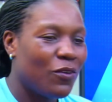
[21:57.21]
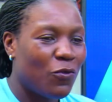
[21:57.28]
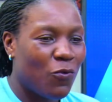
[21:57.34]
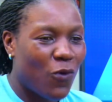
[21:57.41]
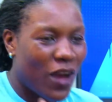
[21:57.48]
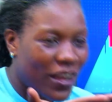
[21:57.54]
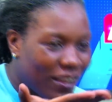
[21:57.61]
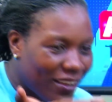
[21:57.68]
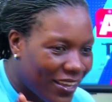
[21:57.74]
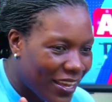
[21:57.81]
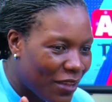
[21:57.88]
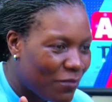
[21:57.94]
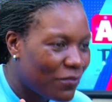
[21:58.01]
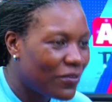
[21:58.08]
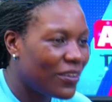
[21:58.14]
Work
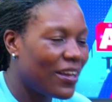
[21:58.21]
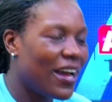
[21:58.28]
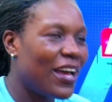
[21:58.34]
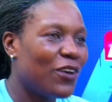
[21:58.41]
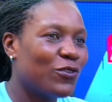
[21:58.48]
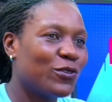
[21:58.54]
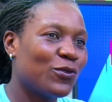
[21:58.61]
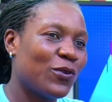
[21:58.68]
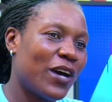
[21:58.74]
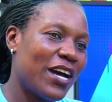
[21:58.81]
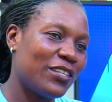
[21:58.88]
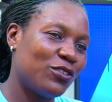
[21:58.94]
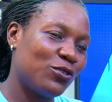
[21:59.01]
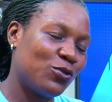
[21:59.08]
came. I also had